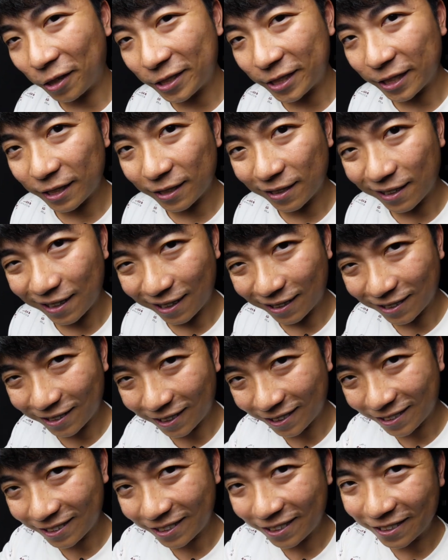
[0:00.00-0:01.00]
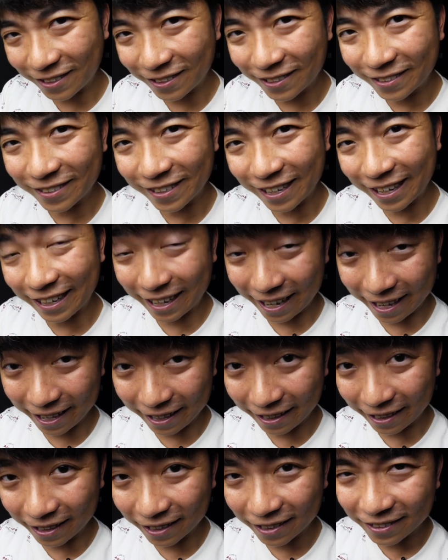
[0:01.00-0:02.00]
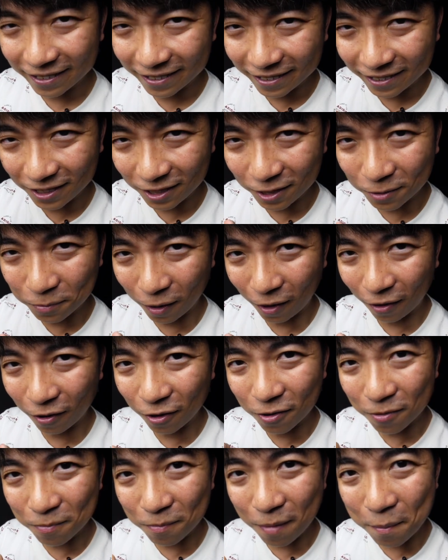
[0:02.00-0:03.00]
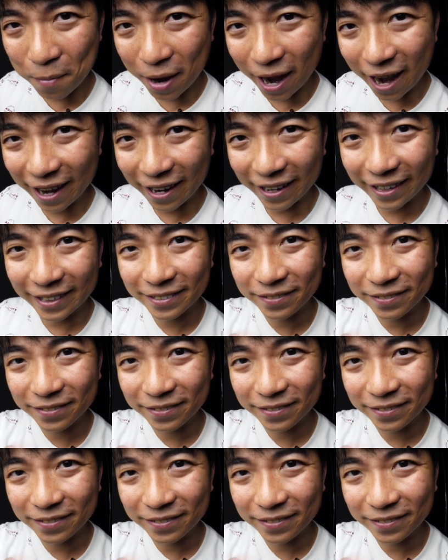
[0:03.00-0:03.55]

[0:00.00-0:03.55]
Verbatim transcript: watching, and I'll talk to you again tomorrow. Bye bye.